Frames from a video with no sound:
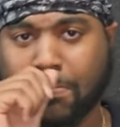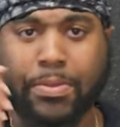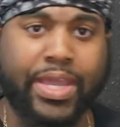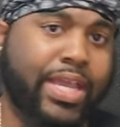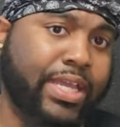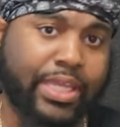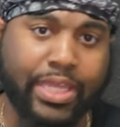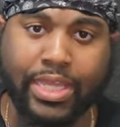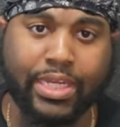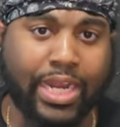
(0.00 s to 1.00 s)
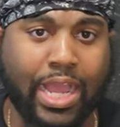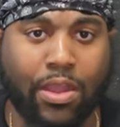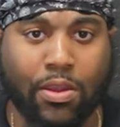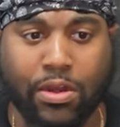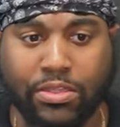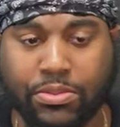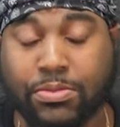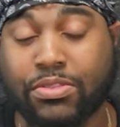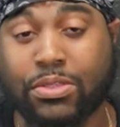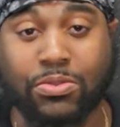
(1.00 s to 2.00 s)
pankick dot R U.
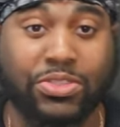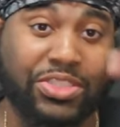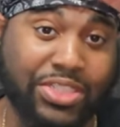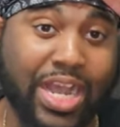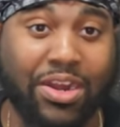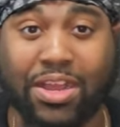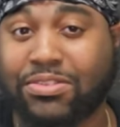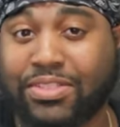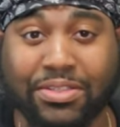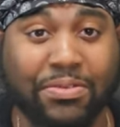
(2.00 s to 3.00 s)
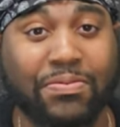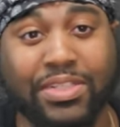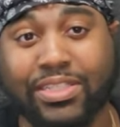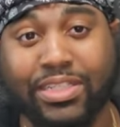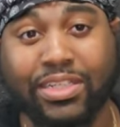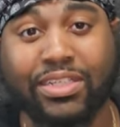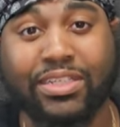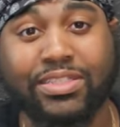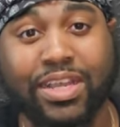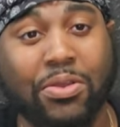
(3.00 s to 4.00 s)
So shout out to them for sending
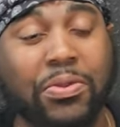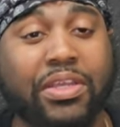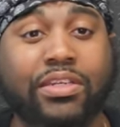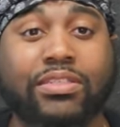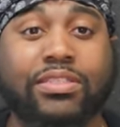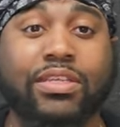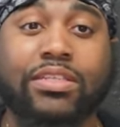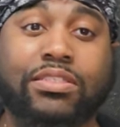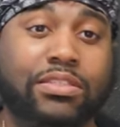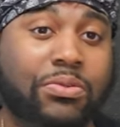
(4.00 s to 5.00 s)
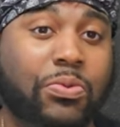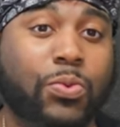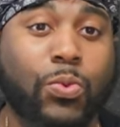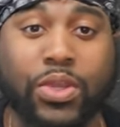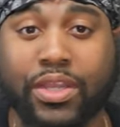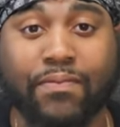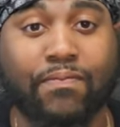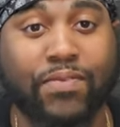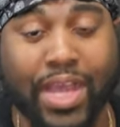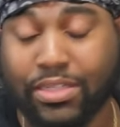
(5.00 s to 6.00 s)
these out in such a quick
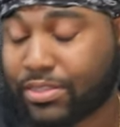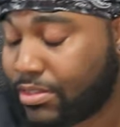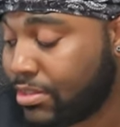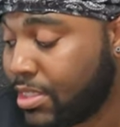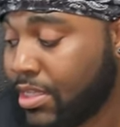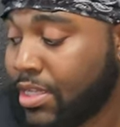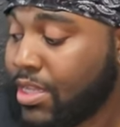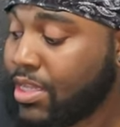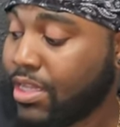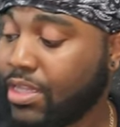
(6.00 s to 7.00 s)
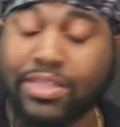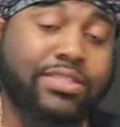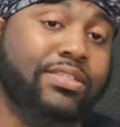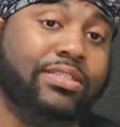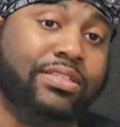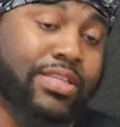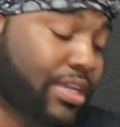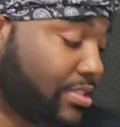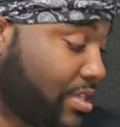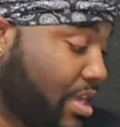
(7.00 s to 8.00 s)
fashion. This is the
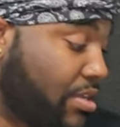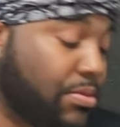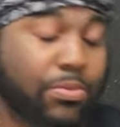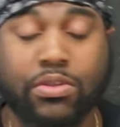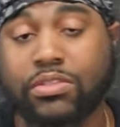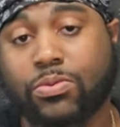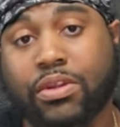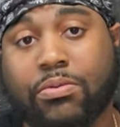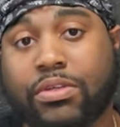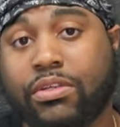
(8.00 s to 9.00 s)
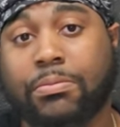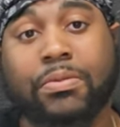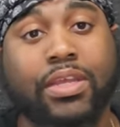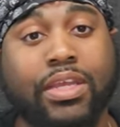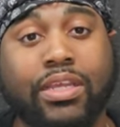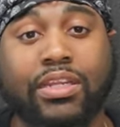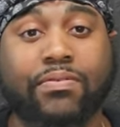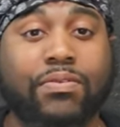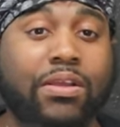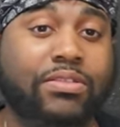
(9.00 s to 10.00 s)
second time your boy is working with them. And
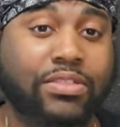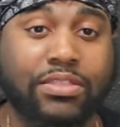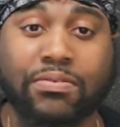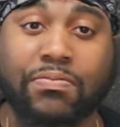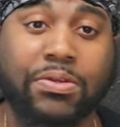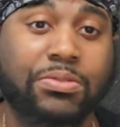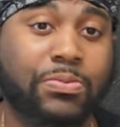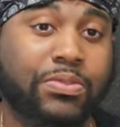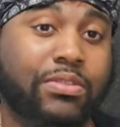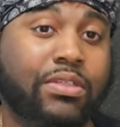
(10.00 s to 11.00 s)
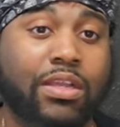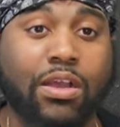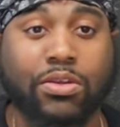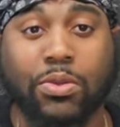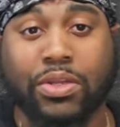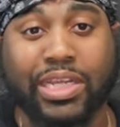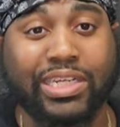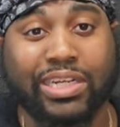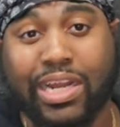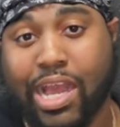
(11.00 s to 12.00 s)
if y'all seen the first one, y'all know they
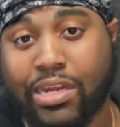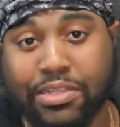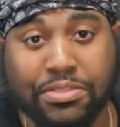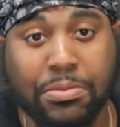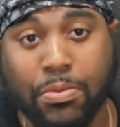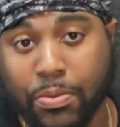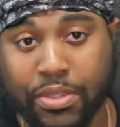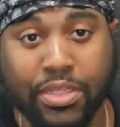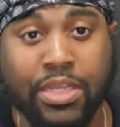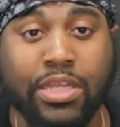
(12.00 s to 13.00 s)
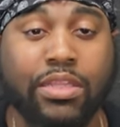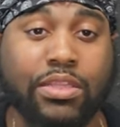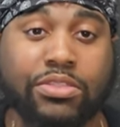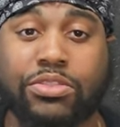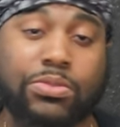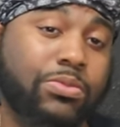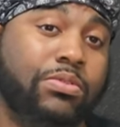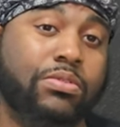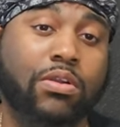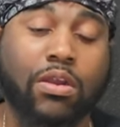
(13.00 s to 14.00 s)
did not disappoint. Their
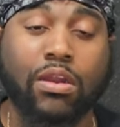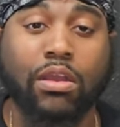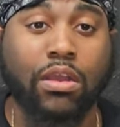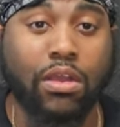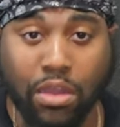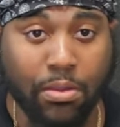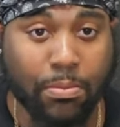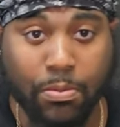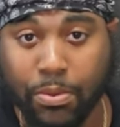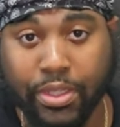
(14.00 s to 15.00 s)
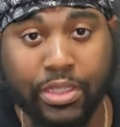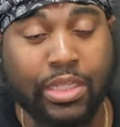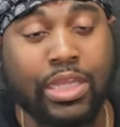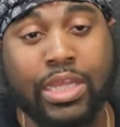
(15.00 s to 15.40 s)
shoes are on point.